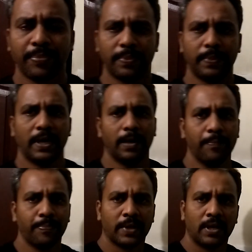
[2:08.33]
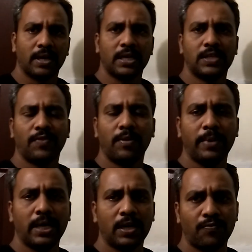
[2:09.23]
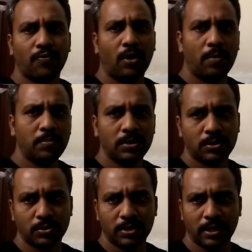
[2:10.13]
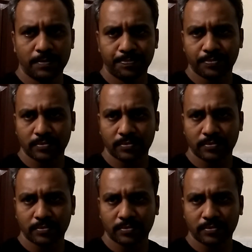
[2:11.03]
then it will be informed to the